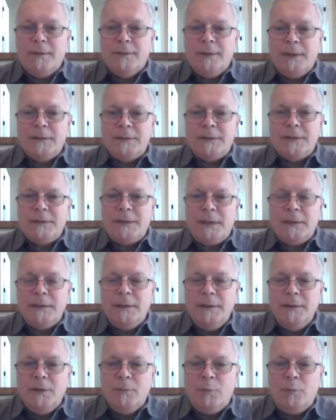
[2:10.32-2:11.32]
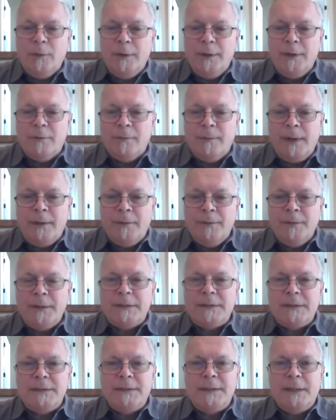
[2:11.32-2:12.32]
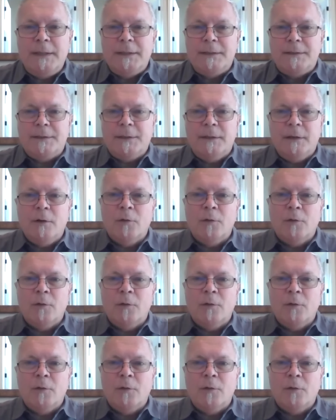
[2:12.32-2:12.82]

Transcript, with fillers: that's exactly the point around this is that it's a,